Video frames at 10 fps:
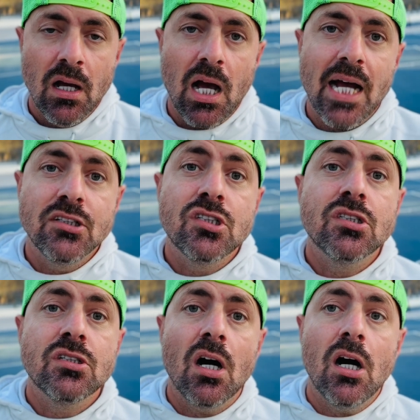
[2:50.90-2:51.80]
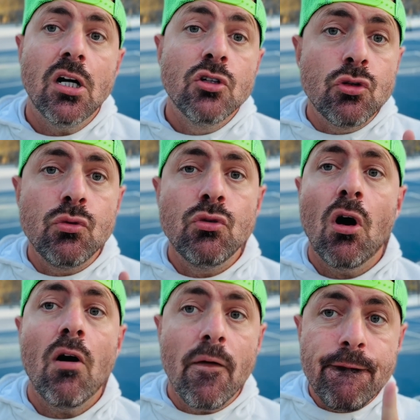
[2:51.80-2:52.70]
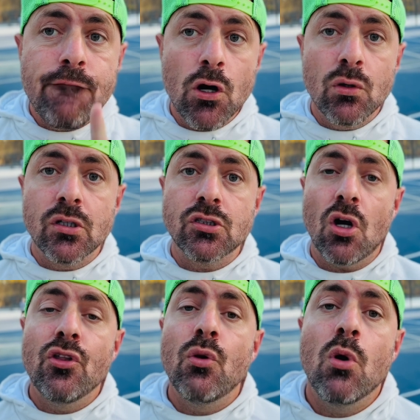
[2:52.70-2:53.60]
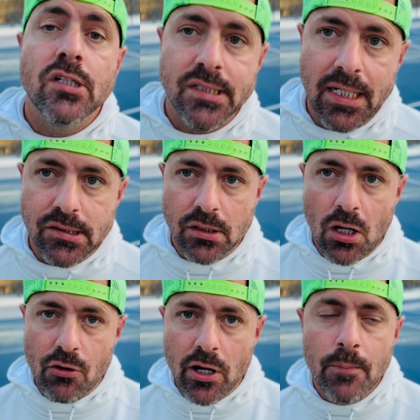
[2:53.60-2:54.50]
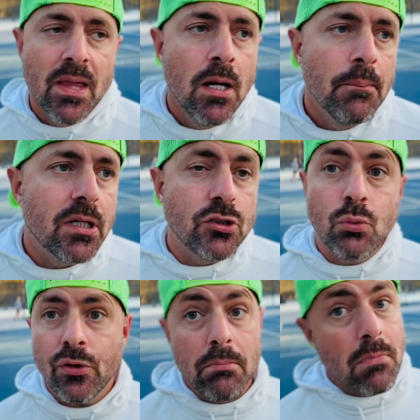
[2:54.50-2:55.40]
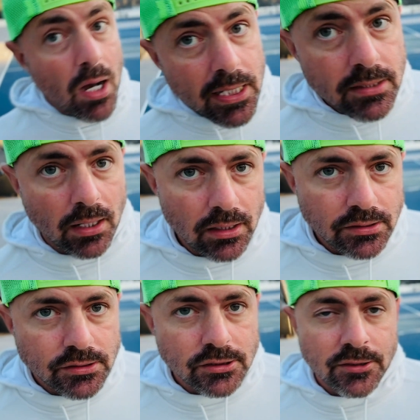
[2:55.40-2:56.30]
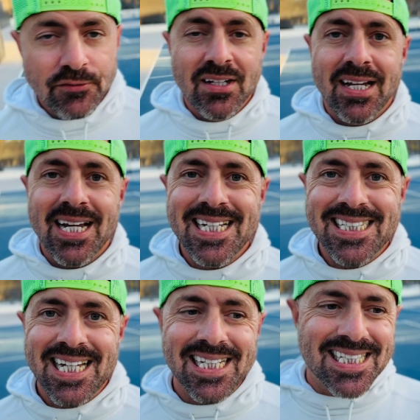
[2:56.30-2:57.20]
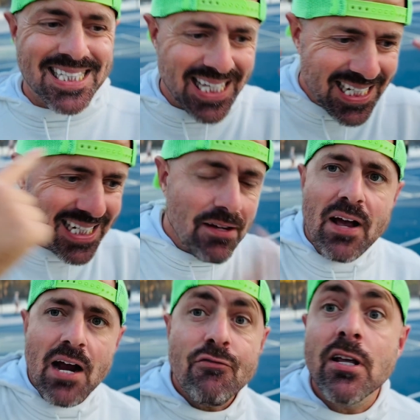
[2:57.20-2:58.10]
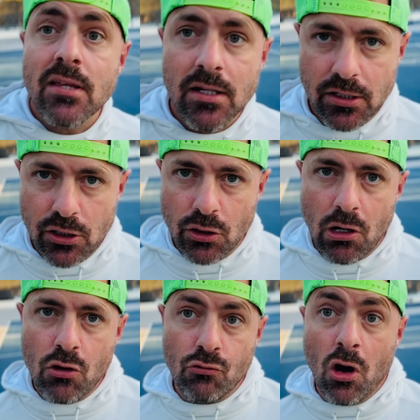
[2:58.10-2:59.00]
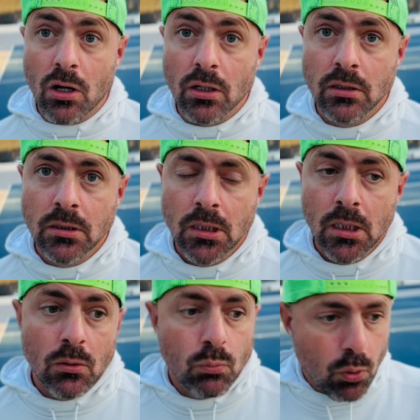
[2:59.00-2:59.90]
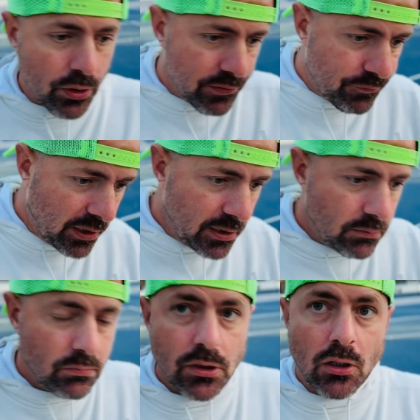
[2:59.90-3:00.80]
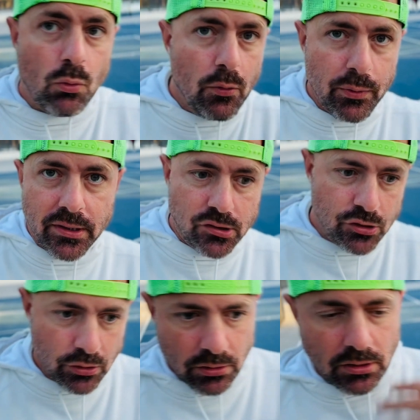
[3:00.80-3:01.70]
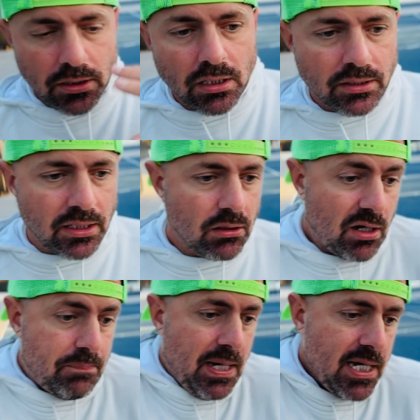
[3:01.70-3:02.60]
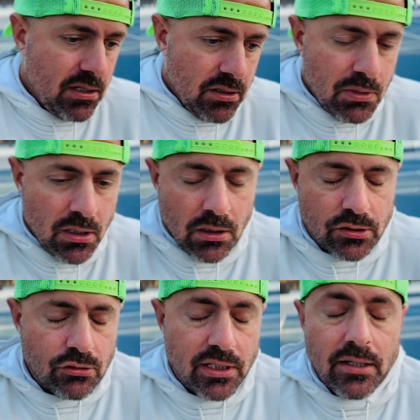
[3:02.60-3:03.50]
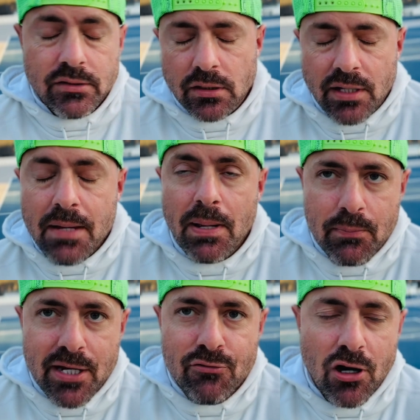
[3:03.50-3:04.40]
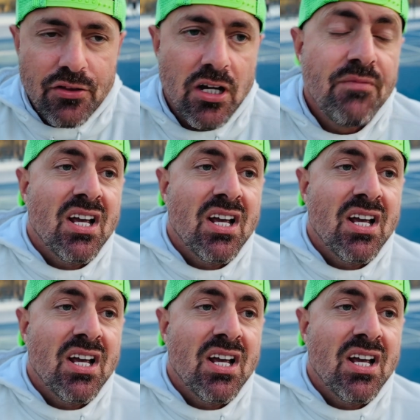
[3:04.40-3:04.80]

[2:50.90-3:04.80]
and start to not focus on the worst case scenario. Because what the mind does is it's thinking of everything that can go wrong. What if I work with a student and I pay them, they pay me rather,